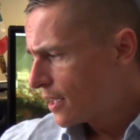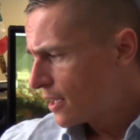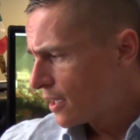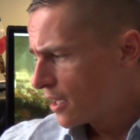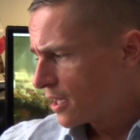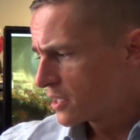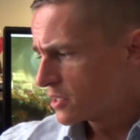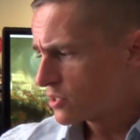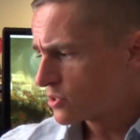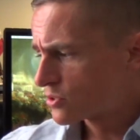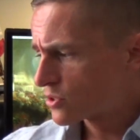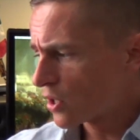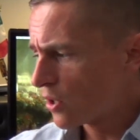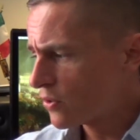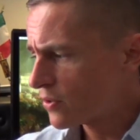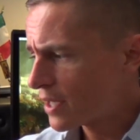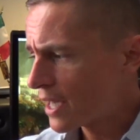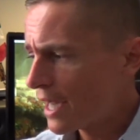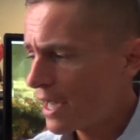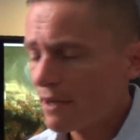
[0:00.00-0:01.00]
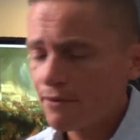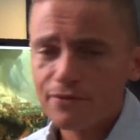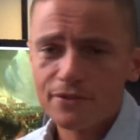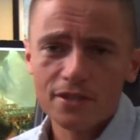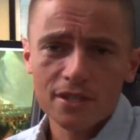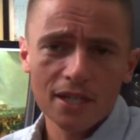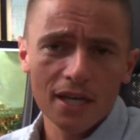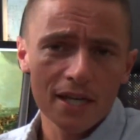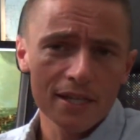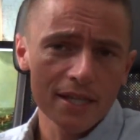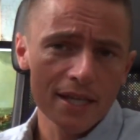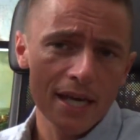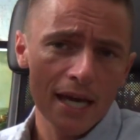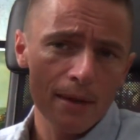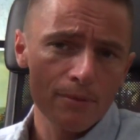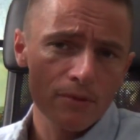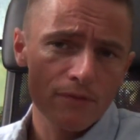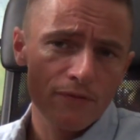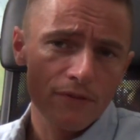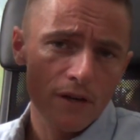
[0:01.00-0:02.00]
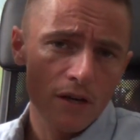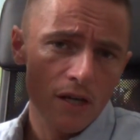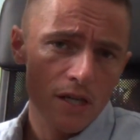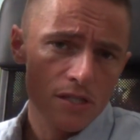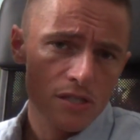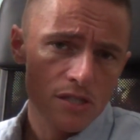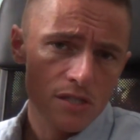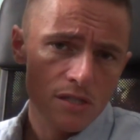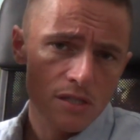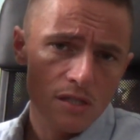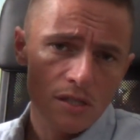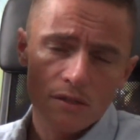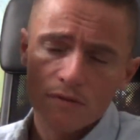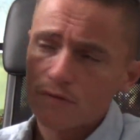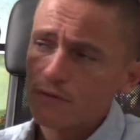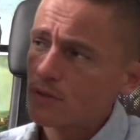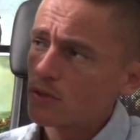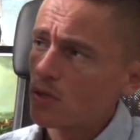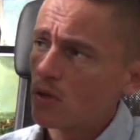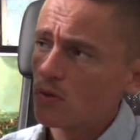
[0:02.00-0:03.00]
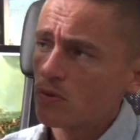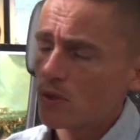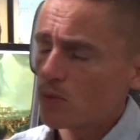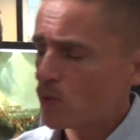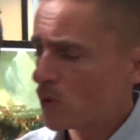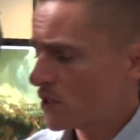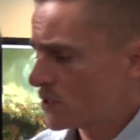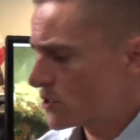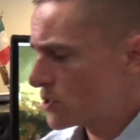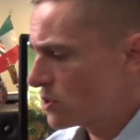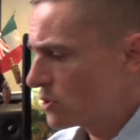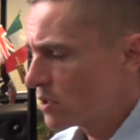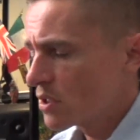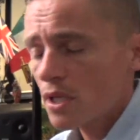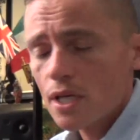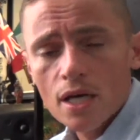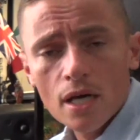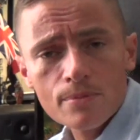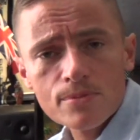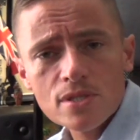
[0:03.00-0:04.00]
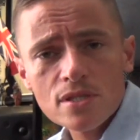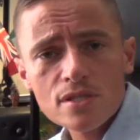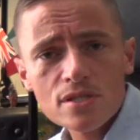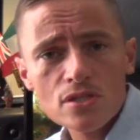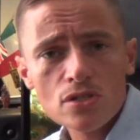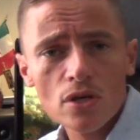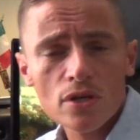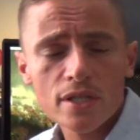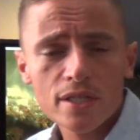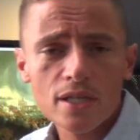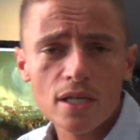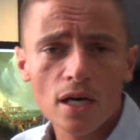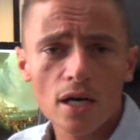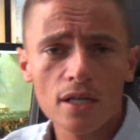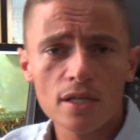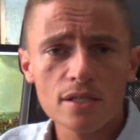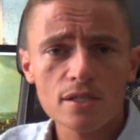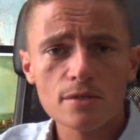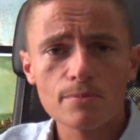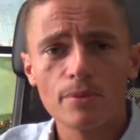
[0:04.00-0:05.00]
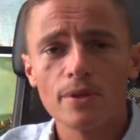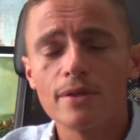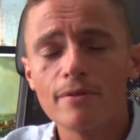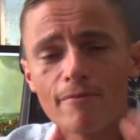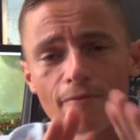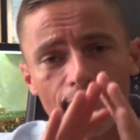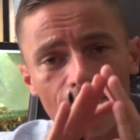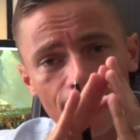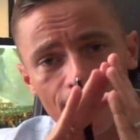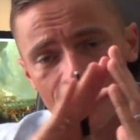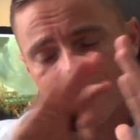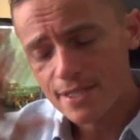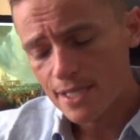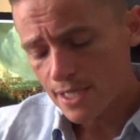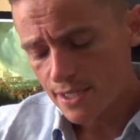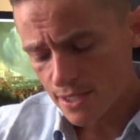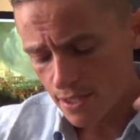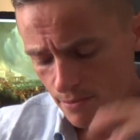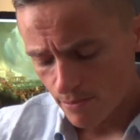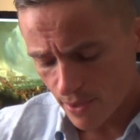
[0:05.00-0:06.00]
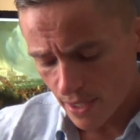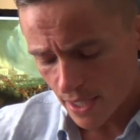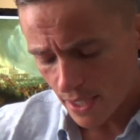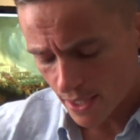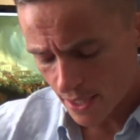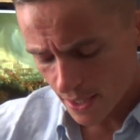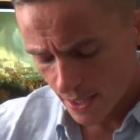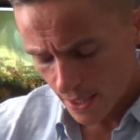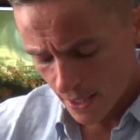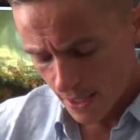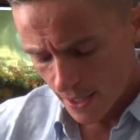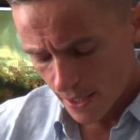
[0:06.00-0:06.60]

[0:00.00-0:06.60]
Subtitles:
You don't have to get the camouflaged if you don't want to. It comes in solid colors, but fantastic bag,